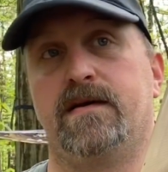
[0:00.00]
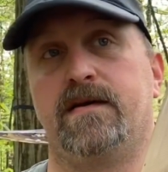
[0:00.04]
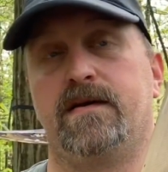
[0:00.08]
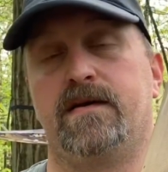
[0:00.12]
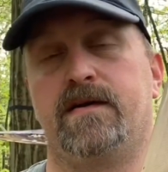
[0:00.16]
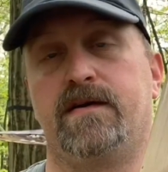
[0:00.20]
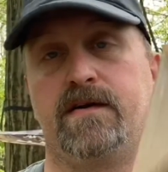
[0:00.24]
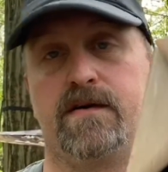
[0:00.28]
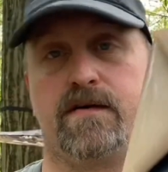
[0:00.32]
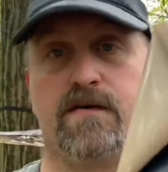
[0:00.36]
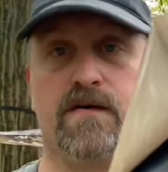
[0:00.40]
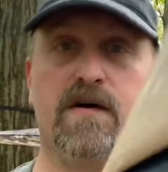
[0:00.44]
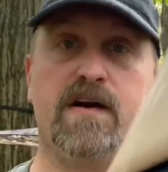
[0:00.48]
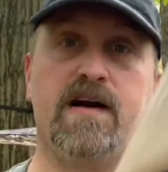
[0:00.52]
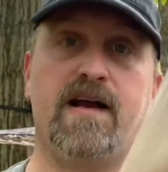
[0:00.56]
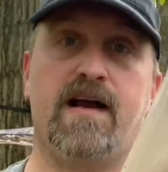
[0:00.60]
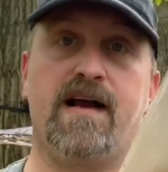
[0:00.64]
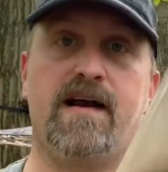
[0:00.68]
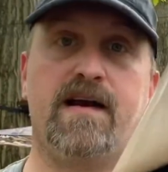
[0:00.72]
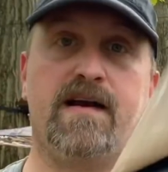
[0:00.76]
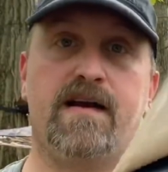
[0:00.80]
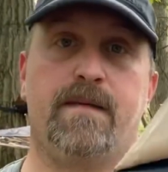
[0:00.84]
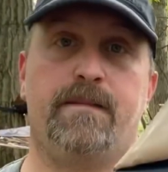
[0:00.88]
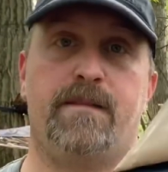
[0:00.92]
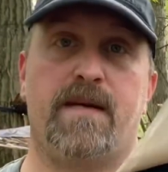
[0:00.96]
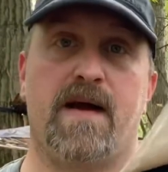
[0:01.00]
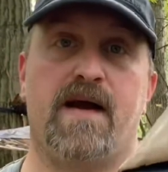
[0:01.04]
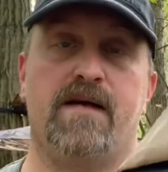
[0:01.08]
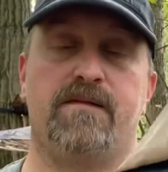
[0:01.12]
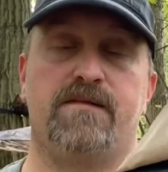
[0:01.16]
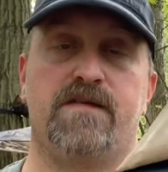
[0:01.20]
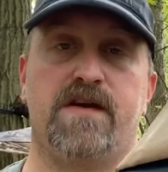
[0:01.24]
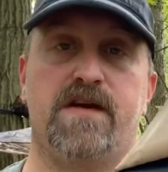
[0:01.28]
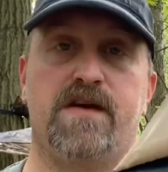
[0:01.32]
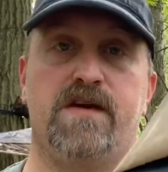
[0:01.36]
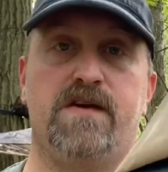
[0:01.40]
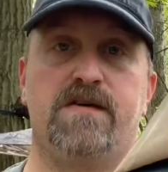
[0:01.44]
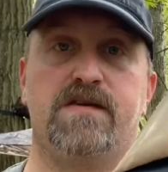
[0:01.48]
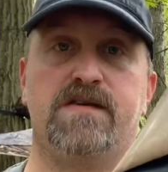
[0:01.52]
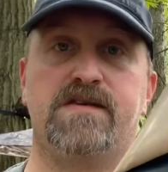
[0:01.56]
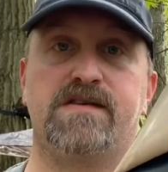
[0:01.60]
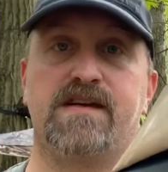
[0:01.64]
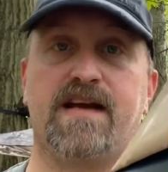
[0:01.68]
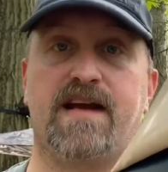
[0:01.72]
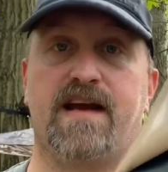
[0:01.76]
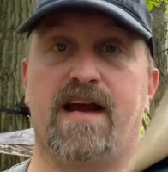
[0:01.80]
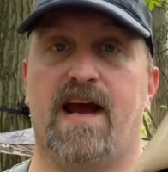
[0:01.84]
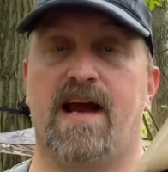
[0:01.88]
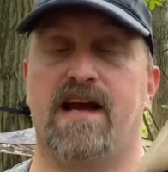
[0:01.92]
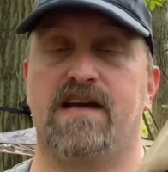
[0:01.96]
you're going to end up having to use a
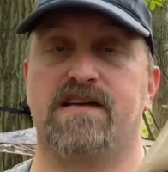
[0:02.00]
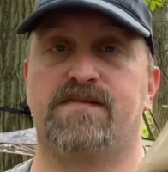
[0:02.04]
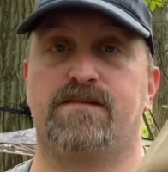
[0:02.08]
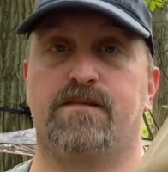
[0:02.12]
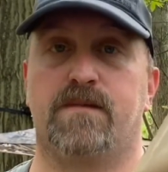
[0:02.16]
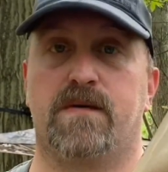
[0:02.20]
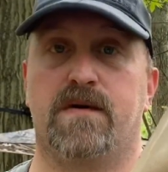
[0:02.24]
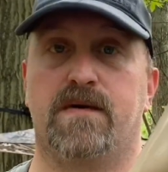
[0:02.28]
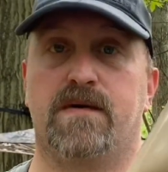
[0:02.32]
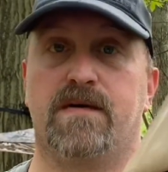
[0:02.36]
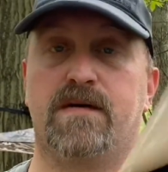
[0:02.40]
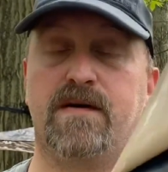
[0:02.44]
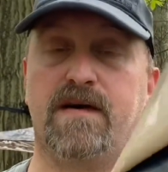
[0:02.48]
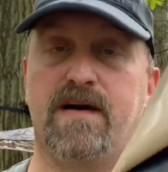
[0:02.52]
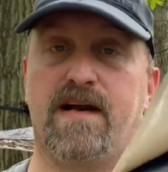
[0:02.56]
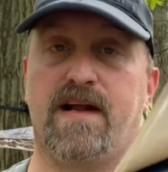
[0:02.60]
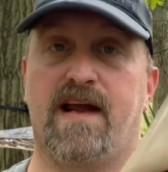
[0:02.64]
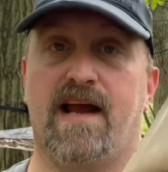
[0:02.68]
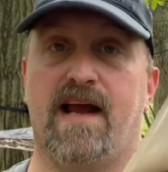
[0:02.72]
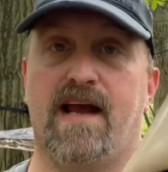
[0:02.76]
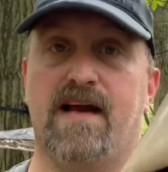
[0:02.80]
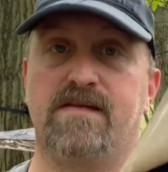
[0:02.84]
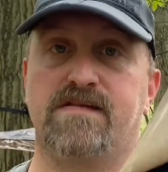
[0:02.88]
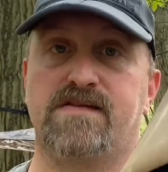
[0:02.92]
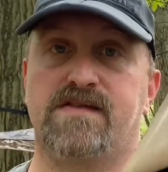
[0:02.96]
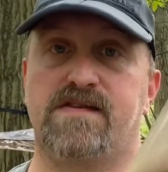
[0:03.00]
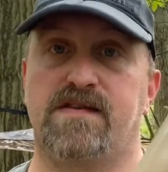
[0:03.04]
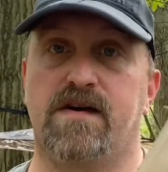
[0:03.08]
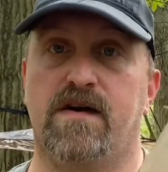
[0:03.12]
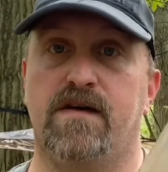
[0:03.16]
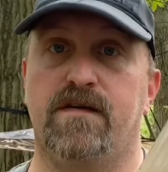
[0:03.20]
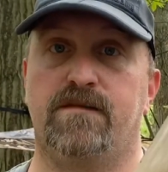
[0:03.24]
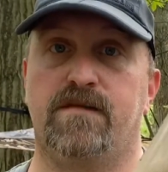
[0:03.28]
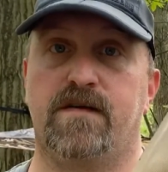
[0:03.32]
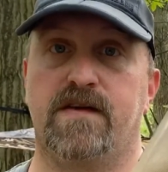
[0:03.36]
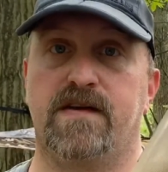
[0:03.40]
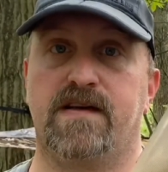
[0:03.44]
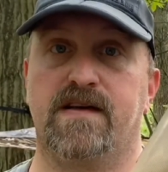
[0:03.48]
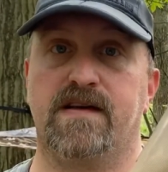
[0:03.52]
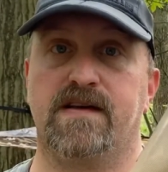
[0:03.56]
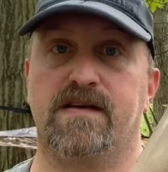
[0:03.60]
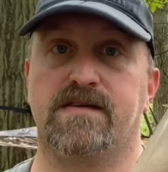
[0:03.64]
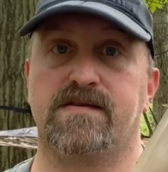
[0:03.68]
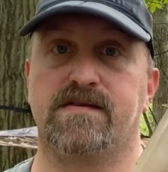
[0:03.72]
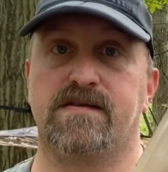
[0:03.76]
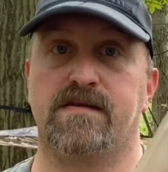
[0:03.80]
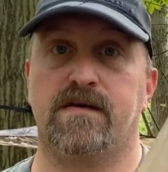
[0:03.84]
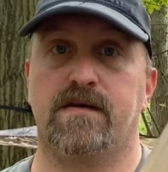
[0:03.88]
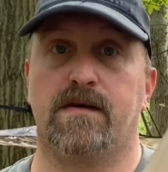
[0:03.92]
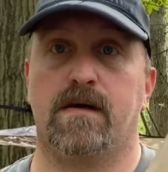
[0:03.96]
gas burner and a gas stove with
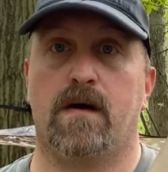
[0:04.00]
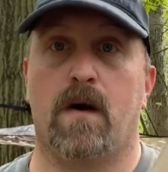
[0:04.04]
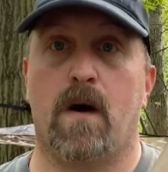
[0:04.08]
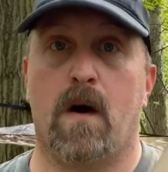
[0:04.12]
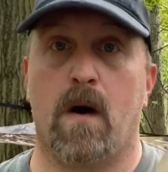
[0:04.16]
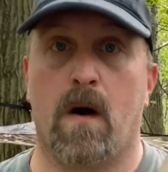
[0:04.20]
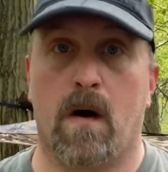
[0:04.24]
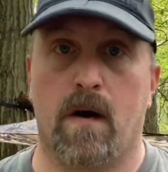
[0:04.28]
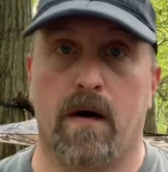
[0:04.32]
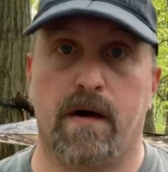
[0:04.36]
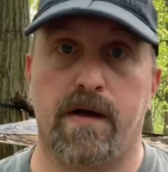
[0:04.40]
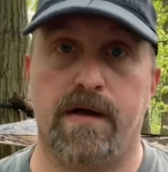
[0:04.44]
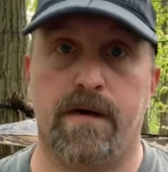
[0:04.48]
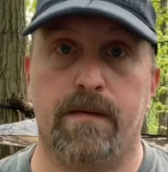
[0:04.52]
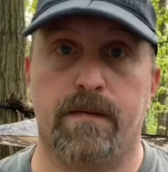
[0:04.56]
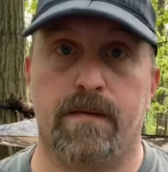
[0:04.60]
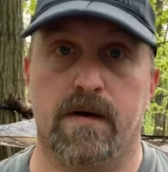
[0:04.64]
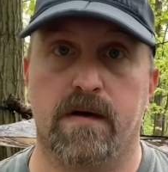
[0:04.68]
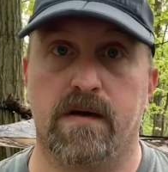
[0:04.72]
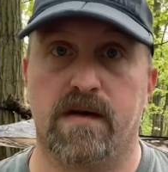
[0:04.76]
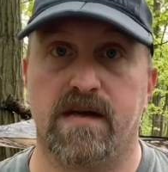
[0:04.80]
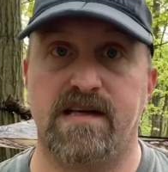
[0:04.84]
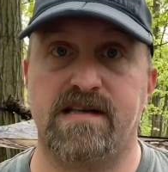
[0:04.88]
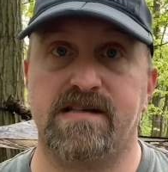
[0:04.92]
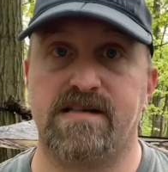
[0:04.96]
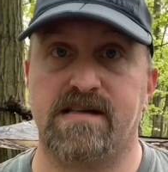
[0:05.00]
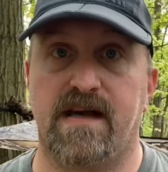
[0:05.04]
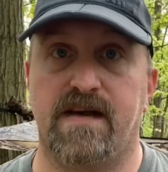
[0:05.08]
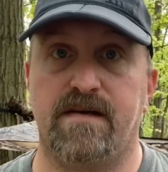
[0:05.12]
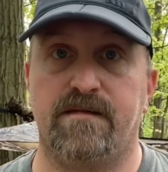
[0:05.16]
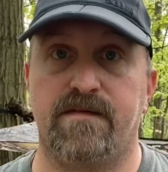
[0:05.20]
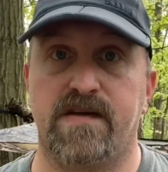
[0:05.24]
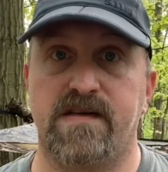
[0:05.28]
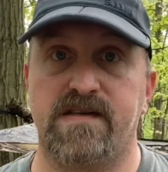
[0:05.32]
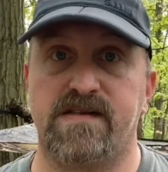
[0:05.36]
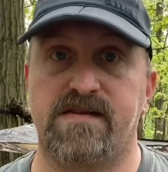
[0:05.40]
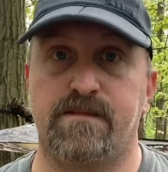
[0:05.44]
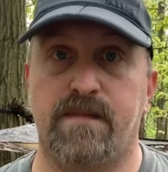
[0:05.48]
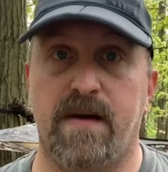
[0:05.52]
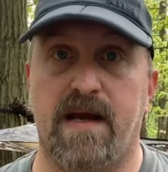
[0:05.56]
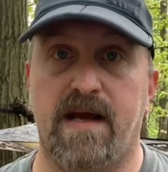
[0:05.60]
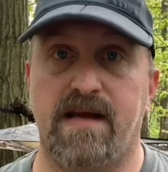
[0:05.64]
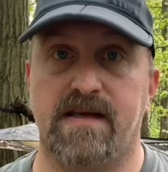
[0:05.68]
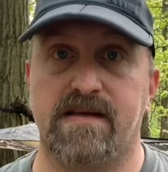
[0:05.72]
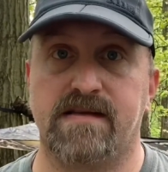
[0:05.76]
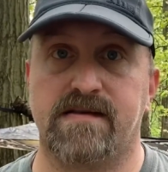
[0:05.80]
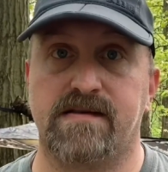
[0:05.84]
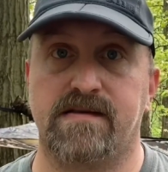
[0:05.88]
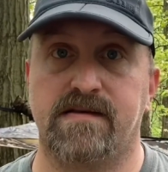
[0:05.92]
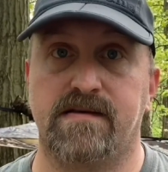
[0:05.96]
this. Are you really saving
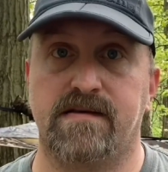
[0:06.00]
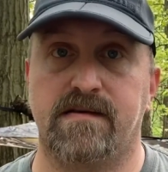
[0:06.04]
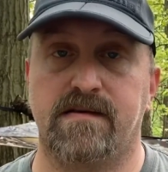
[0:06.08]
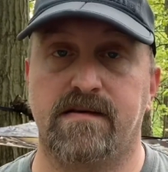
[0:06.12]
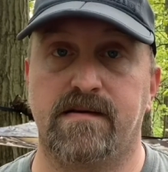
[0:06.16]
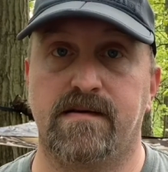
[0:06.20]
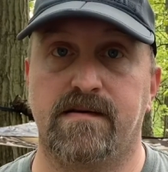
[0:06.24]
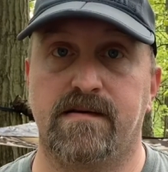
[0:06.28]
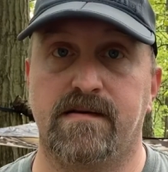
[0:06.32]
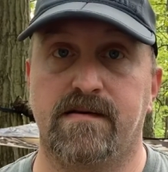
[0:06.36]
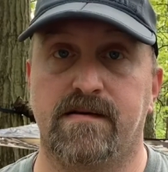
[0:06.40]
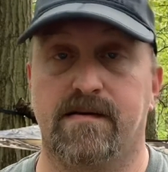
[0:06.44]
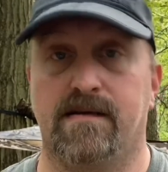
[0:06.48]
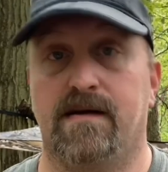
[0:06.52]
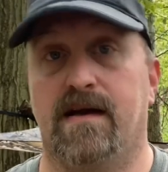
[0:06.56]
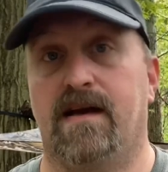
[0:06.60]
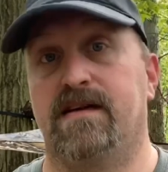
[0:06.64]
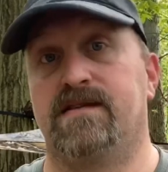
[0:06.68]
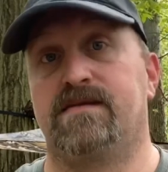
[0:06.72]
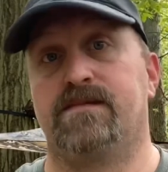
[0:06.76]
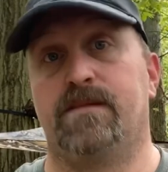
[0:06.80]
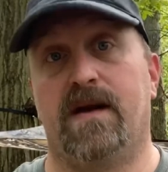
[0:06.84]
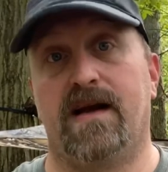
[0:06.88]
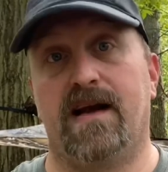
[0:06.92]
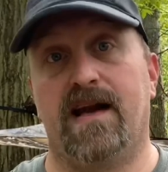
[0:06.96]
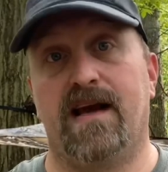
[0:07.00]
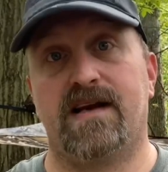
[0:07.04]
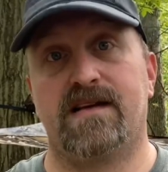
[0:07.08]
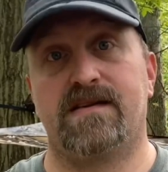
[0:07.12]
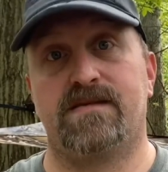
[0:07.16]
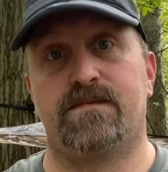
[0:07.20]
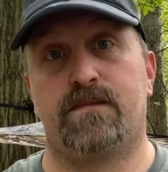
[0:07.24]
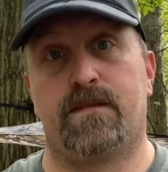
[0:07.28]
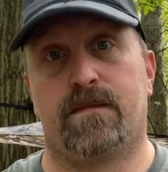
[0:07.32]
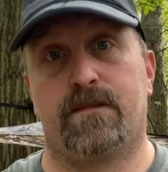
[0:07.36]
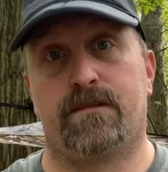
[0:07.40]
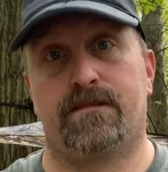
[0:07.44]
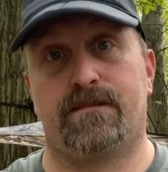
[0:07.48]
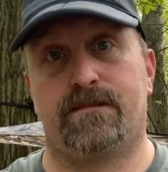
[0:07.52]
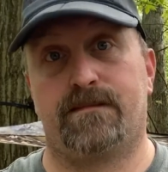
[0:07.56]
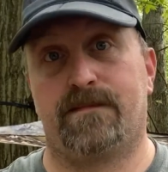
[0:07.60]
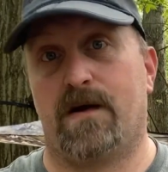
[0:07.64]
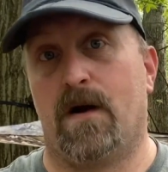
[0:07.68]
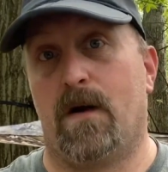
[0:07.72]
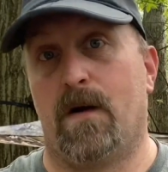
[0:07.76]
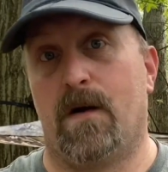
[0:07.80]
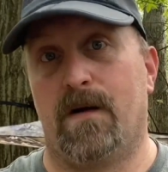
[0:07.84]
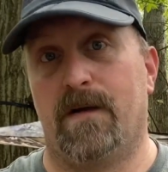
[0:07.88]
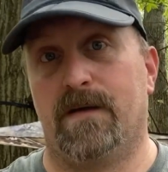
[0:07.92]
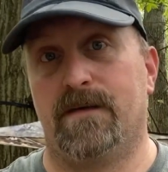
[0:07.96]
space? That's my next
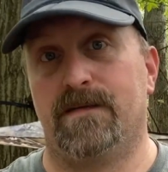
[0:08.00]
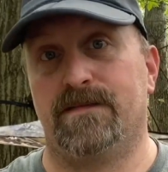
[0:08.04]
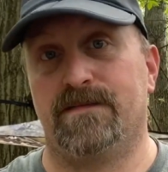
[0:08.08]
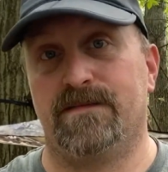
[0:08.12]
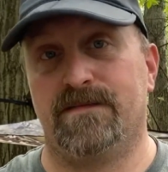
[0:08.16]
con.